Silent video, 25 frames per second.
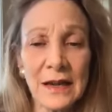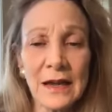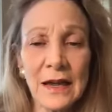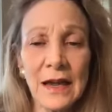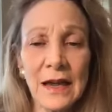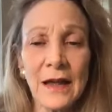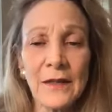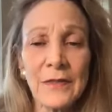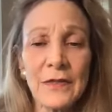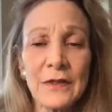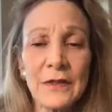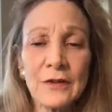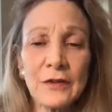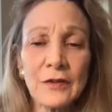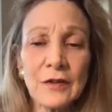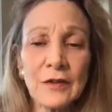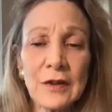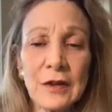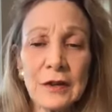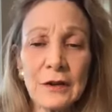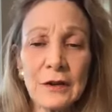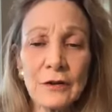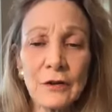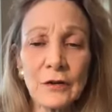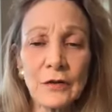and this
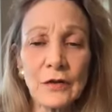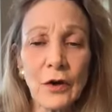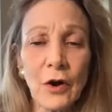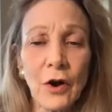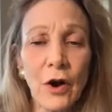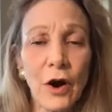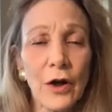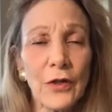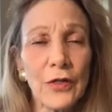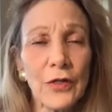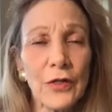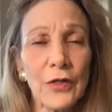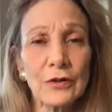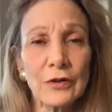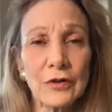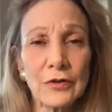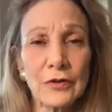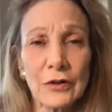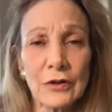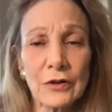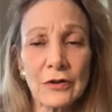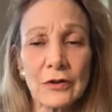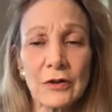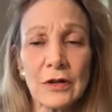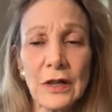year's Authors
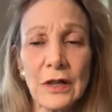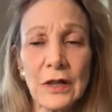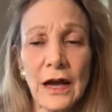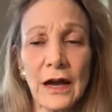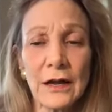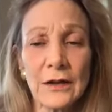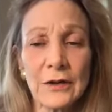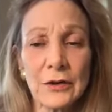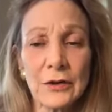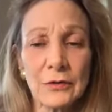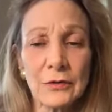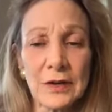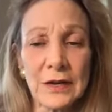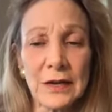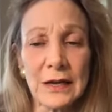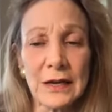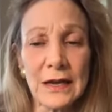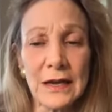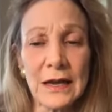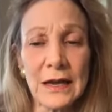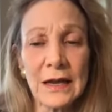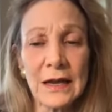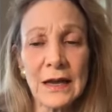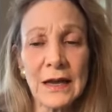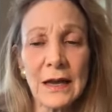Circle honoree,
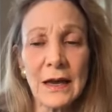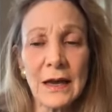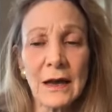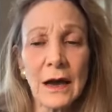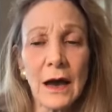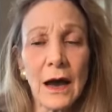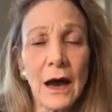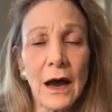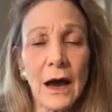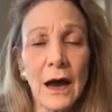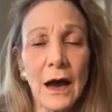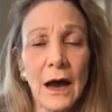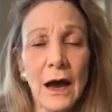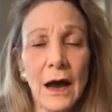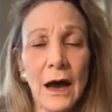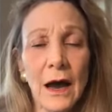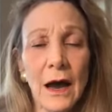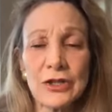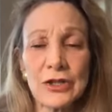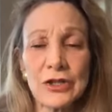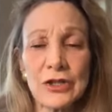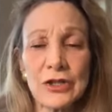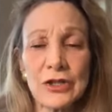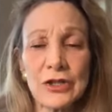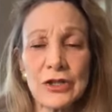Amra
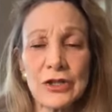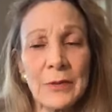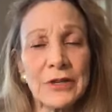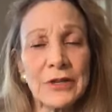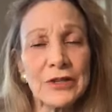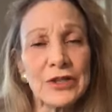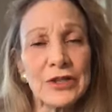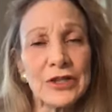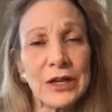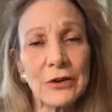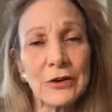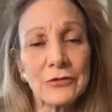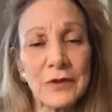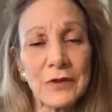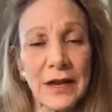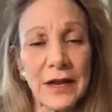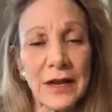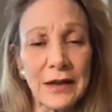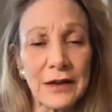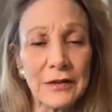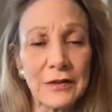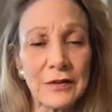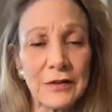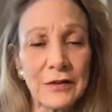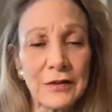Shabich El
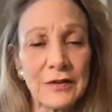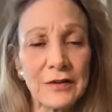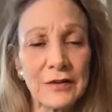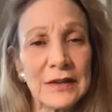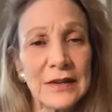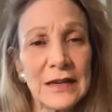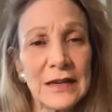Reyes.